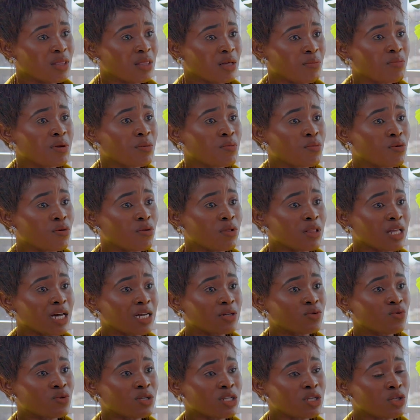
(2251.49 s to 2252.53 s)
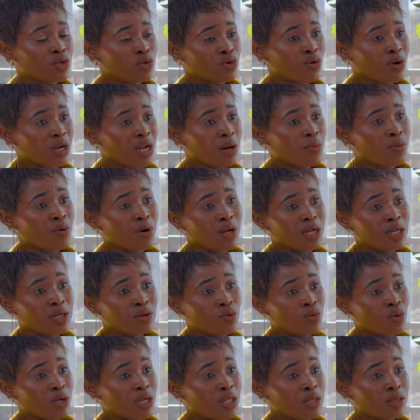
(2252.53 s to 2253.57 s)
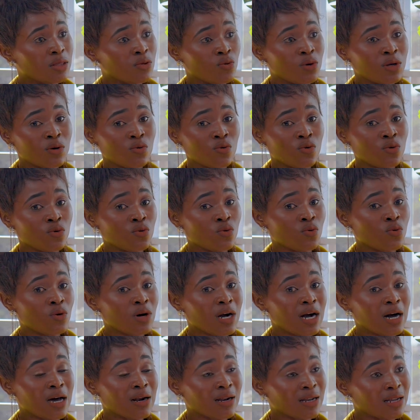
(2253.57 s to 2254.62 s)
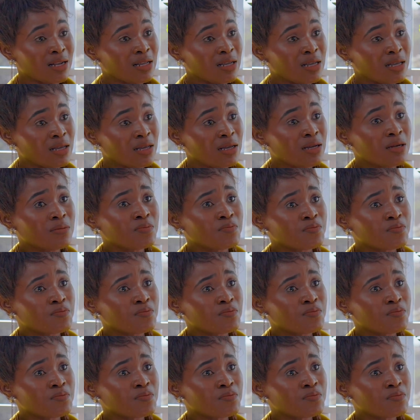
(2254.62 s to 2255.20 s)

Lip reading: the people that we need to collaborate with, who are really